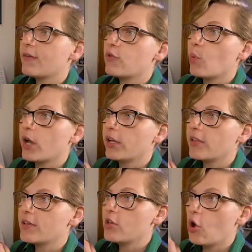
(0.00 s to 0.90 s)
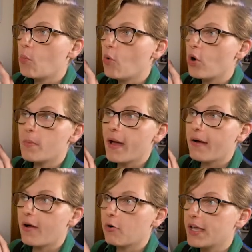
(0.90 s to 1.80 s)
If you want to know more
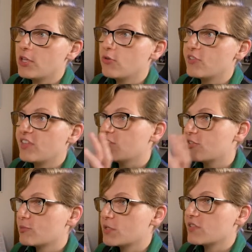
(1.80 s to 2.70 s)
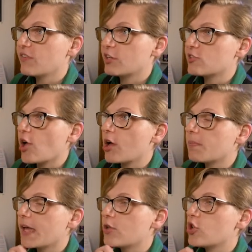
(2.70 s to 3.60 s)
about how I use these specific song
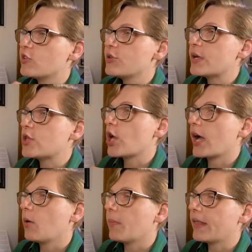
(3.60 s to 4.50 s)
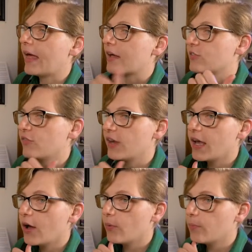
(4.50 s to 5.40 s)
pages, you can check out my last
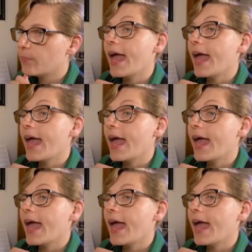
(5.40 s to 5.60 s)
video.